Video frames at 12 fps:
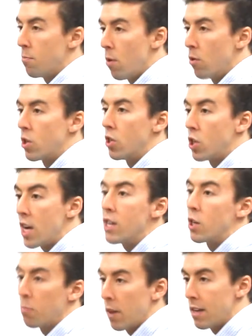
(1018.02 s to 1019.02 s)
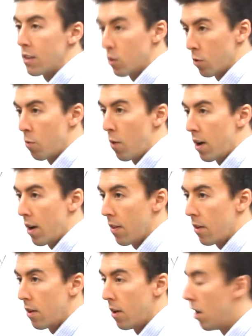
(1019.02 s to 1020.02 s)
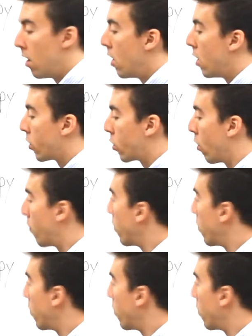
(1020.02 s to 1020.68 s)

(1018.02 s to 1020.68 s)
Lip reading: in motion, changing places with one another. So